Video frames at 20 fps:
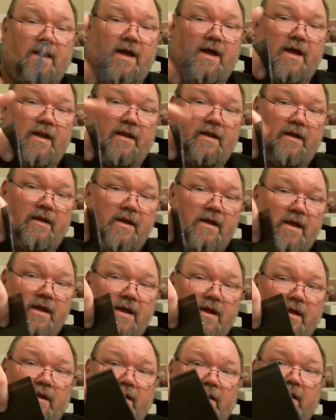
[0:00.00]
on it.
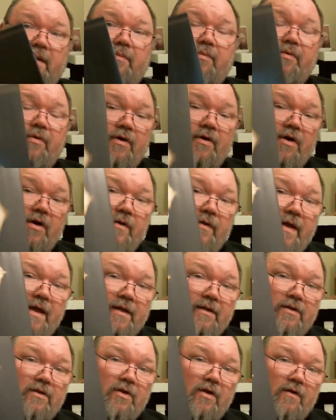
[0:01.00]
They put all that
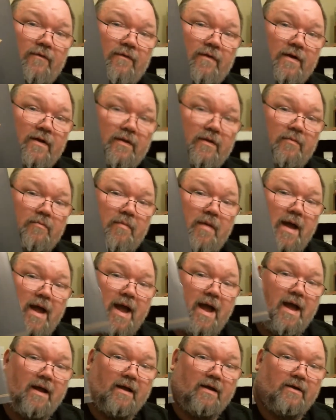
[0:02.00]
stuff on the
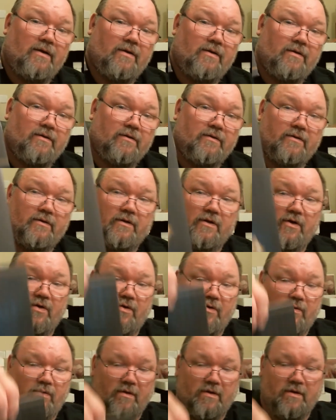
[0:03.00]
back. So,